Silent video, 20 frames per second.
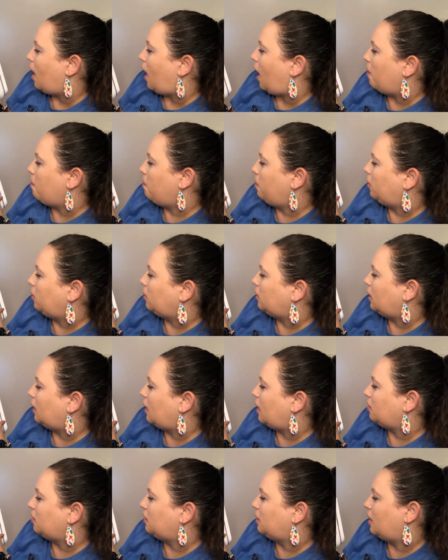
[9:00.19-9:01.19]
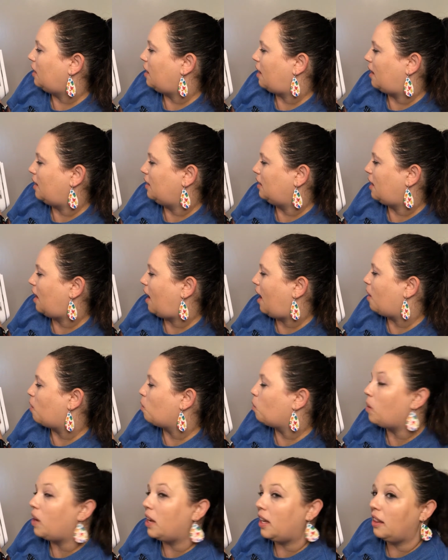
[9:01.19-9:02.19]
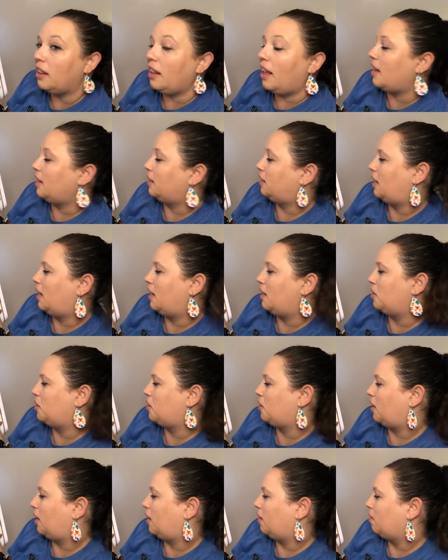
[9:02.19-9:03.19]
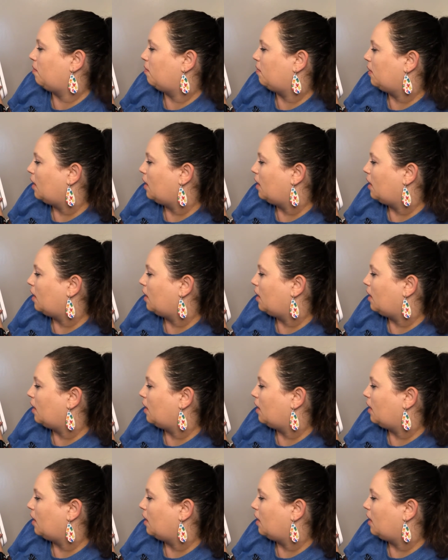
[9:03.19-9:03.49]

I pulled it out tonight to add one last entry.